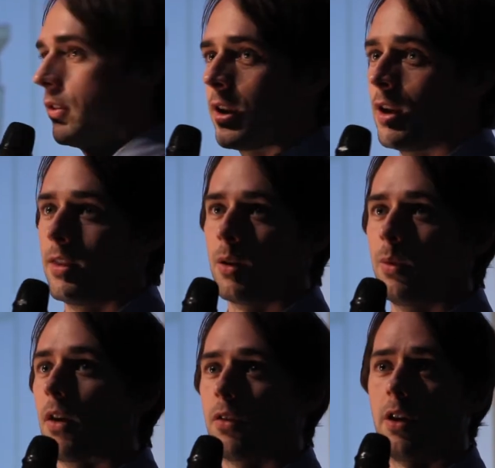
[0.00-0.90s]
than anything
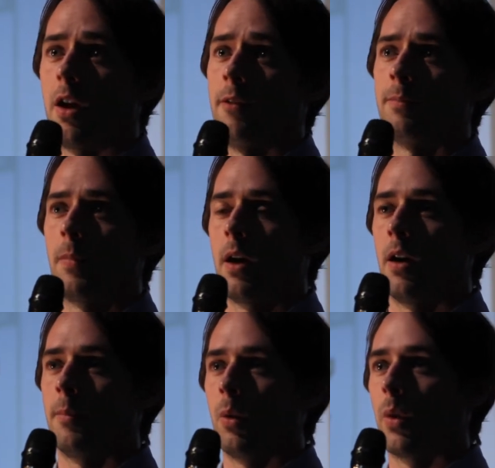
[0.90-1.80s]
we've ever done.
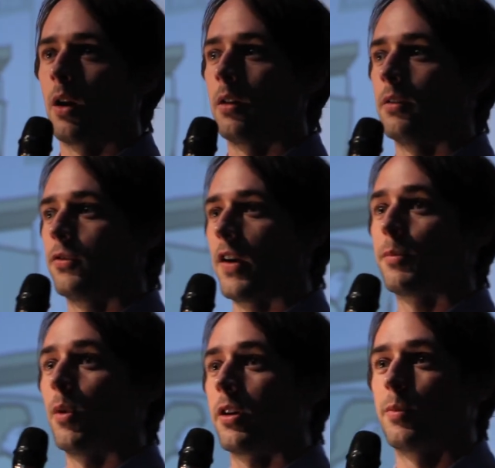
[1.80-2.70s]
Um, it went on
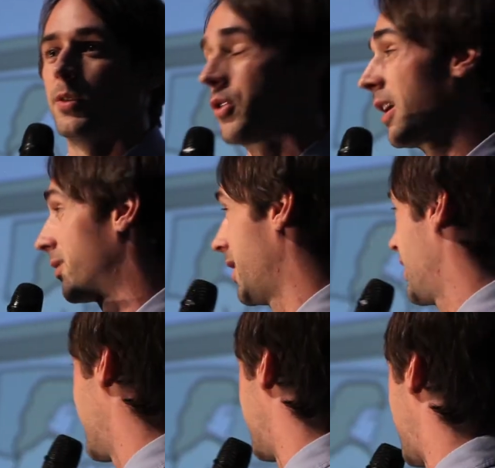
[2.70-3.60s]
Facebook. It's been translated
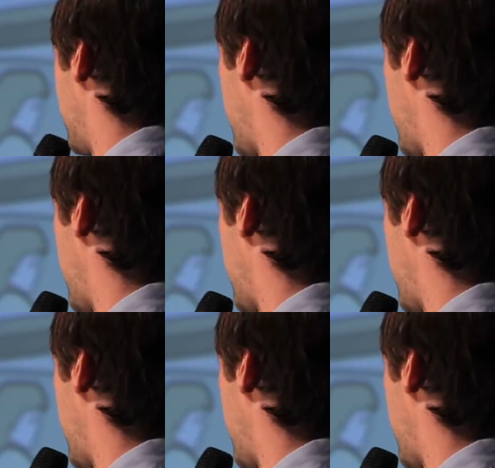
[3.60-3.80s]
into 10